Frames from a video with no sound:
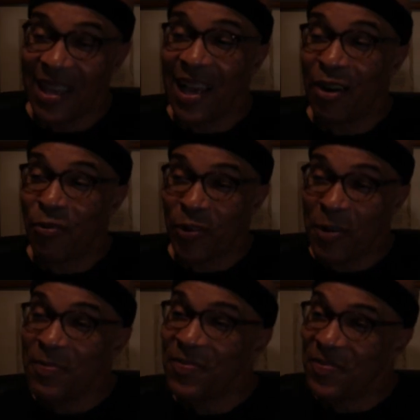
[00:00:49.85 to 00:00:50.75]
I'm
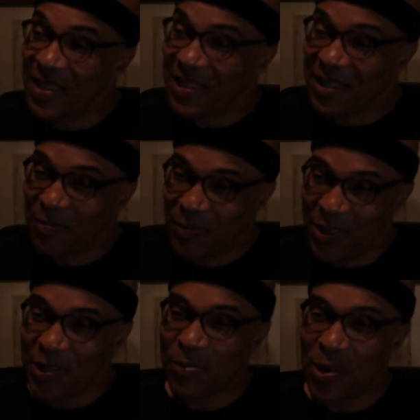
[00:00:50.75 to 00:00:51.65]
from this
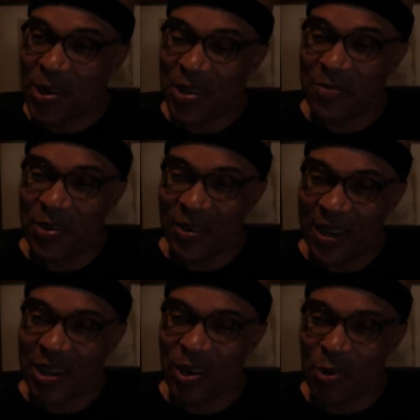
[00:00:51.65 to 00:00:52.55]
small community
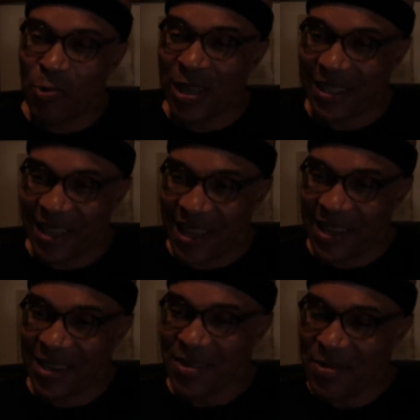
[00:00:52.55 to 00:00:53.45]
called West
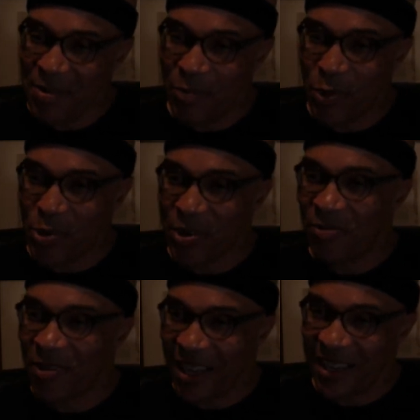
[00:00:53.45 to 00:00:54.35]
Atco, born and
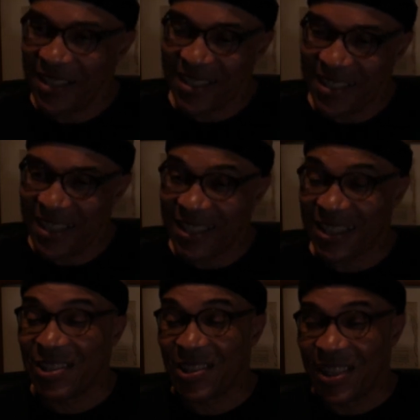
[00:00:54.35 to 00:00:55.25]
raised,
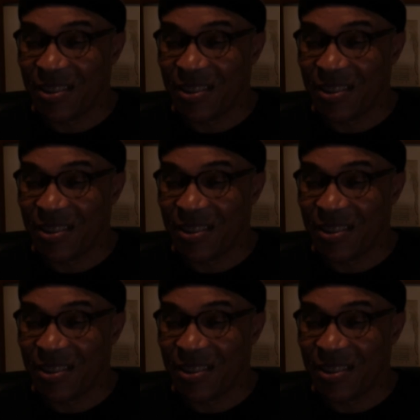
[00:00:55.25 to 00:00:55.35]
still live